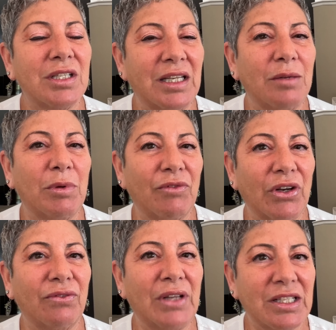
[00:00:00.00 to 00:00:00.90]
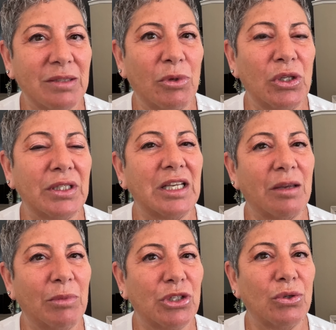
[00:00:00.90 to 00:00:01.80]
and he'd been very flexible and
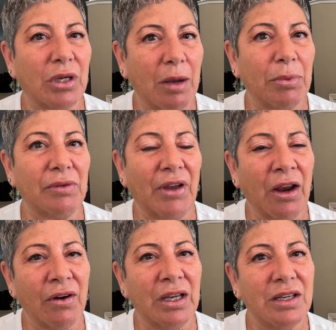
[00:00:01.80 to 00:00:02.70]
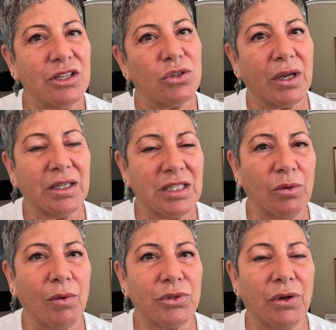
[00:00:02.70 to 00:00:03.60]
taken me to a couple of areas so I could see
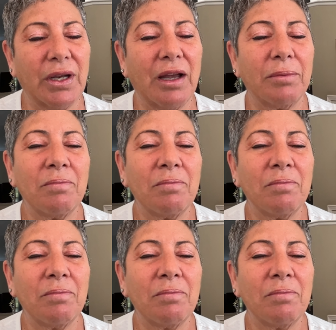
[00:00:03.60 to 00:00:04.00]
what was going on.